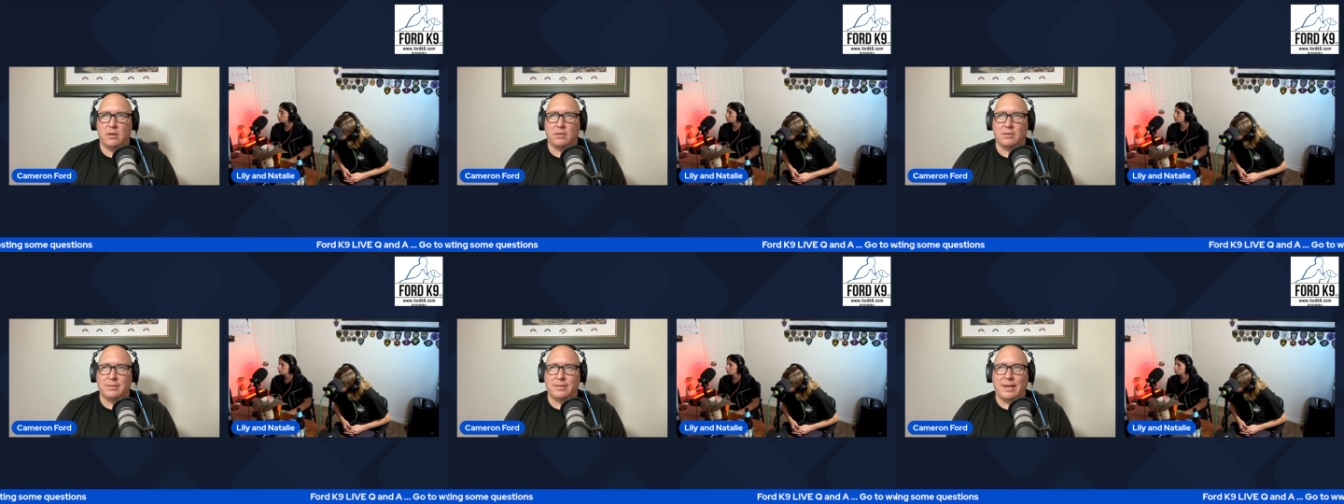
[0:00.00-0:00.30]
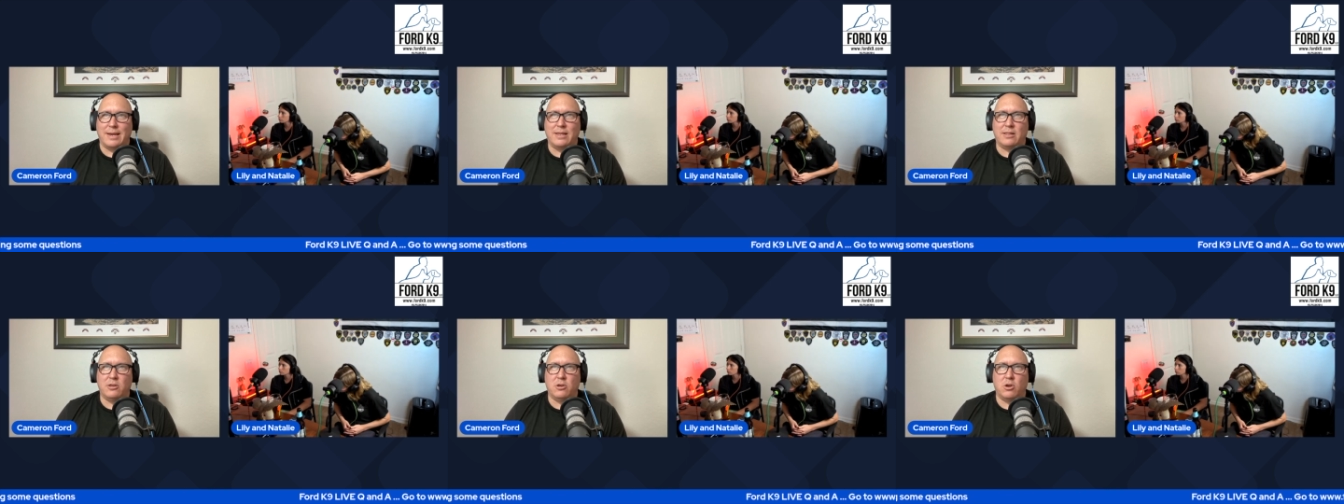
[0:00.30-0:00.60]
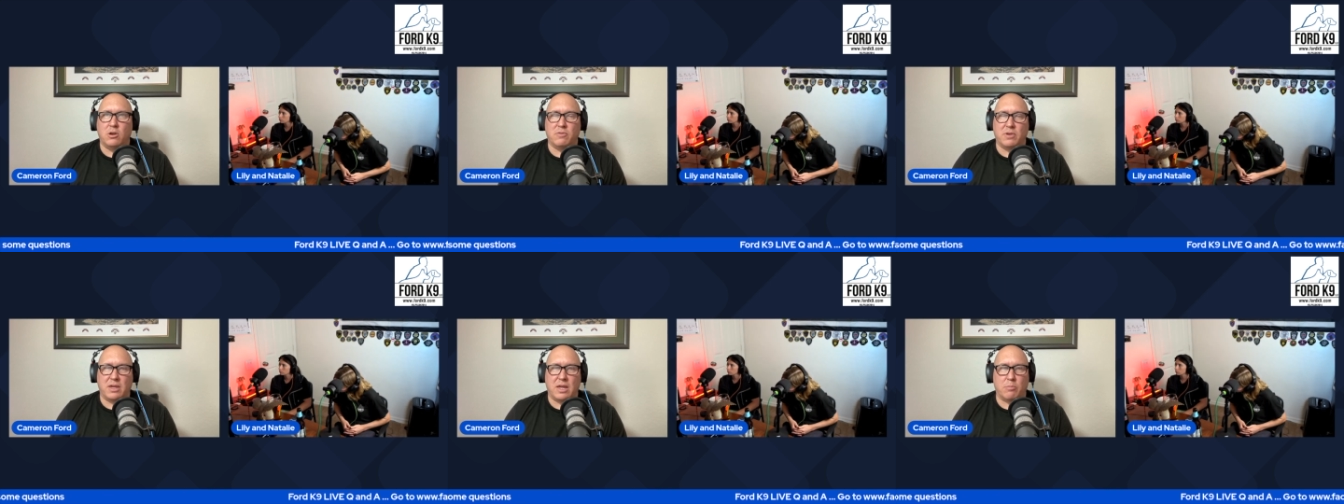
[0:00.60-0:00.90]

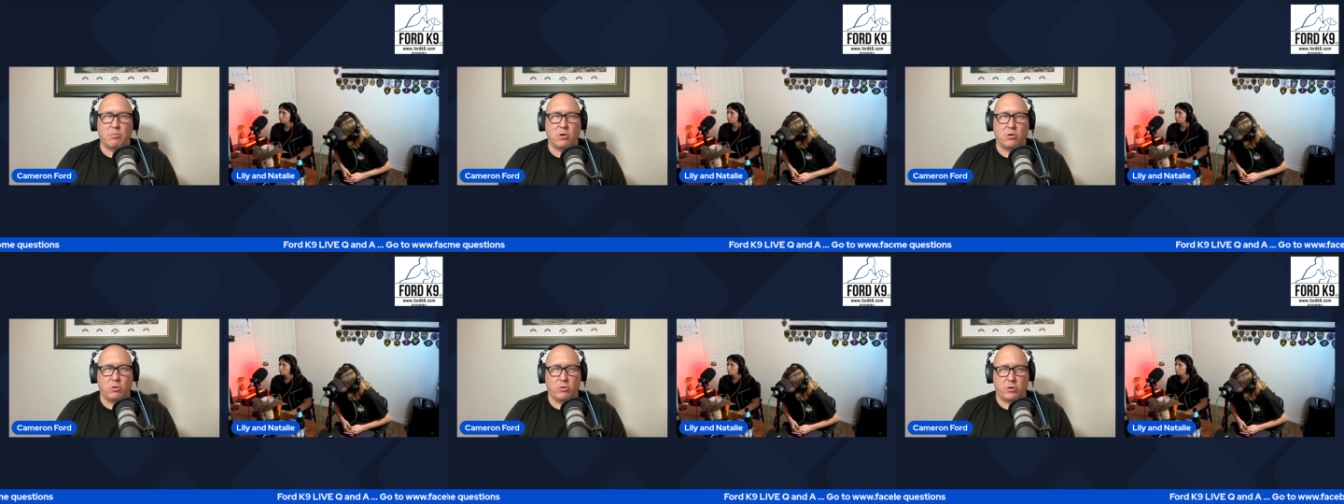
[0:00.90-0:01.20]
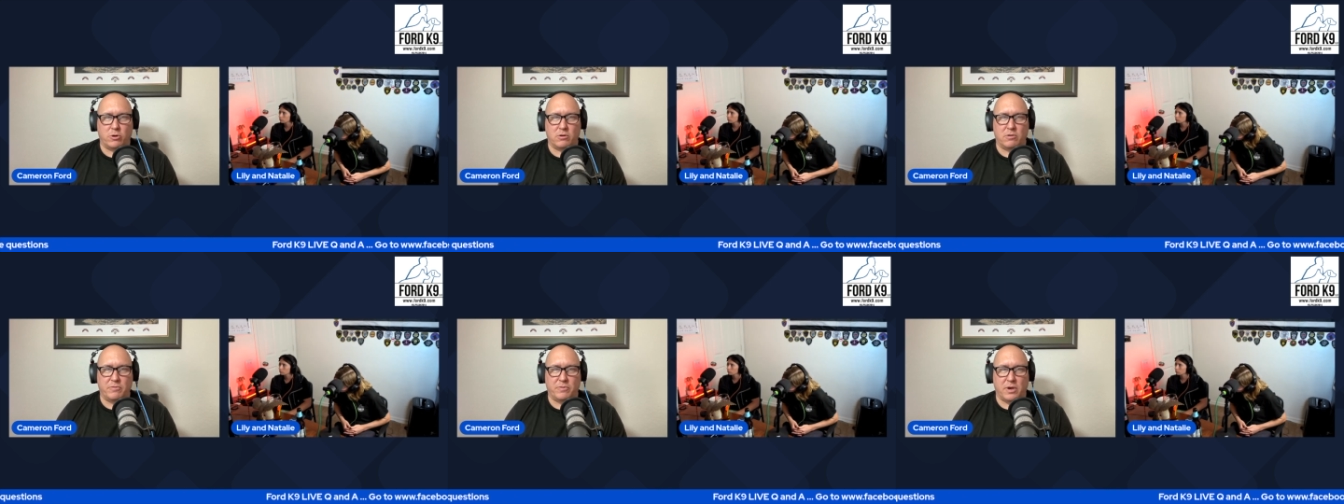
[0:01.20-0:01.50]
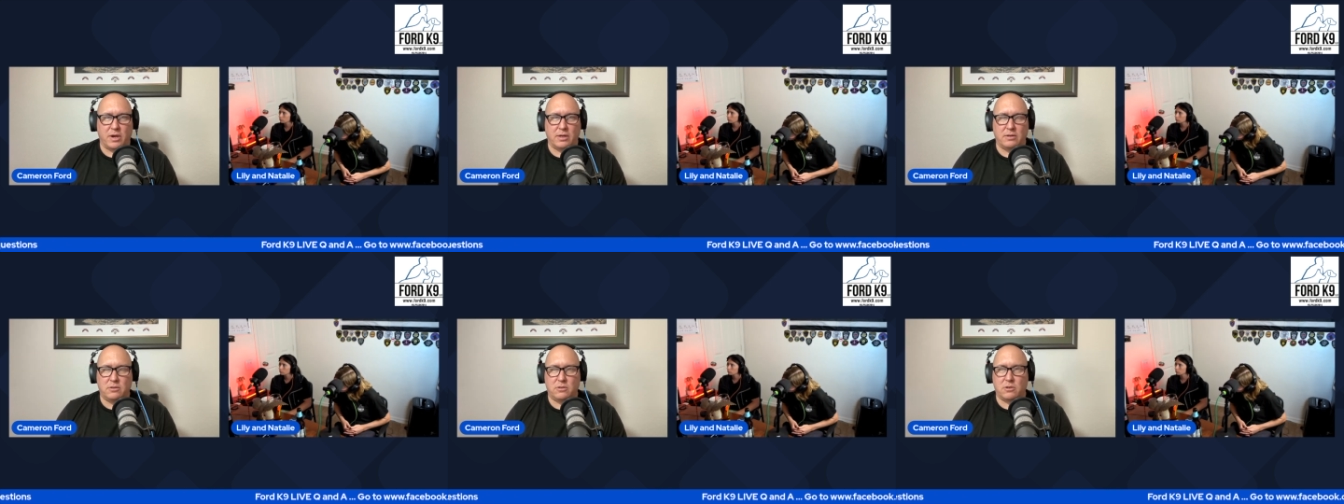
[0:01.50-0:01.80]
likelihood of a chemical they're going to
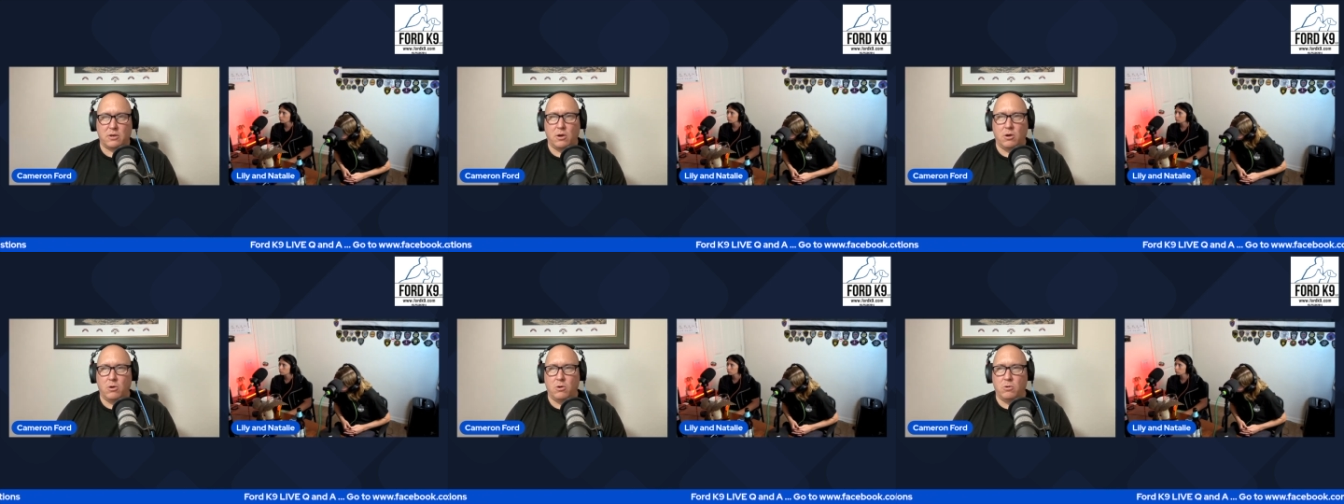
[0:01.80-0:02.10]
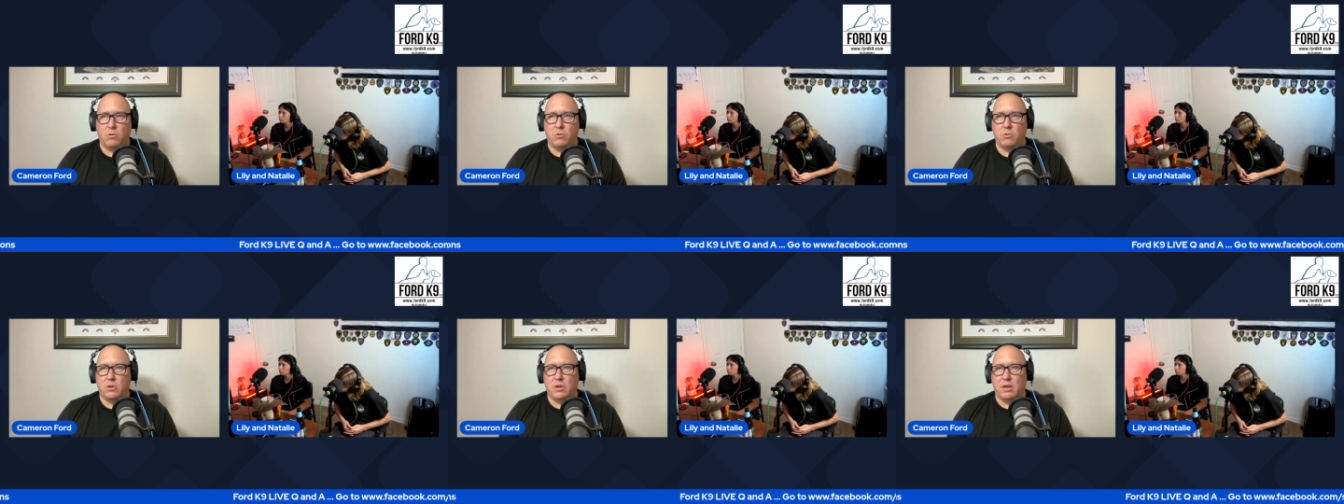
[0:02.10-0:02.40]
find. So